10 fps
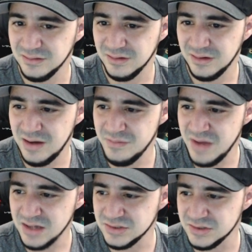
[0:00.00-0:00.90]
I'm
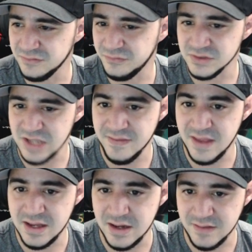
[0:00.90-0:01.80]
actually confused. And
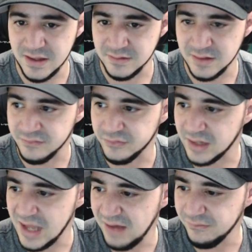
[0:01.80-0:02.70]
then for the
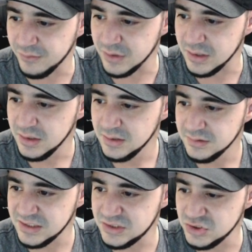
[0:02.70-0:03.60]
cavalry,
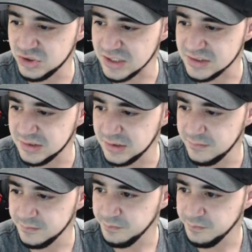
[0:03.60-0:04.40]
they suggested